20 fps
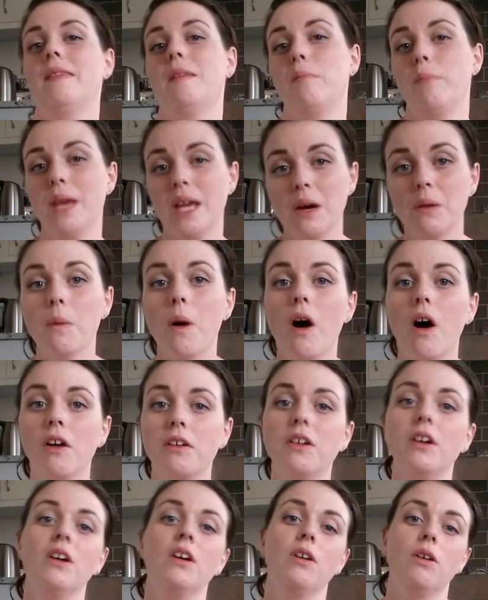the bigger
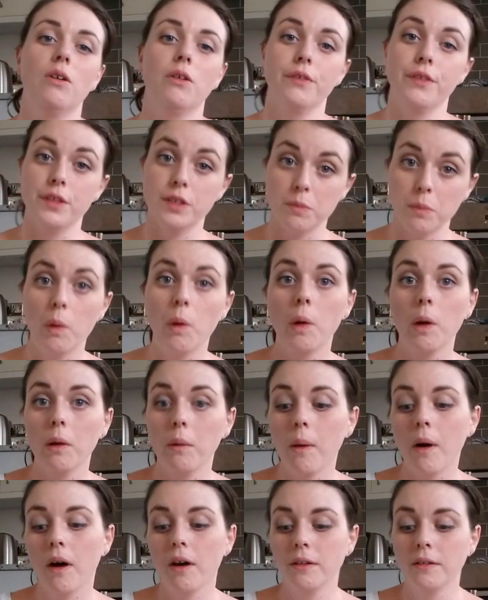one or the smaller
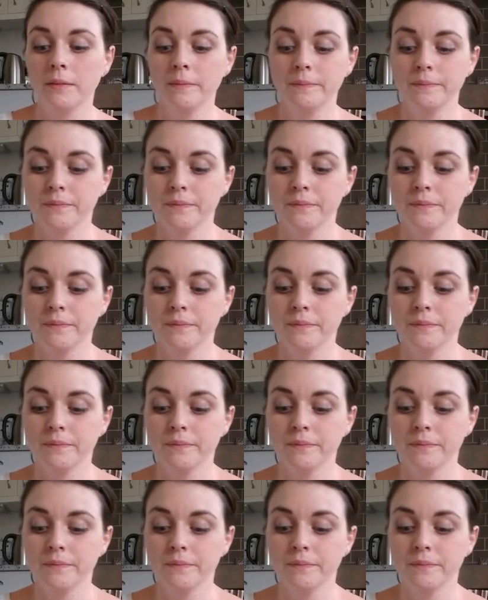one.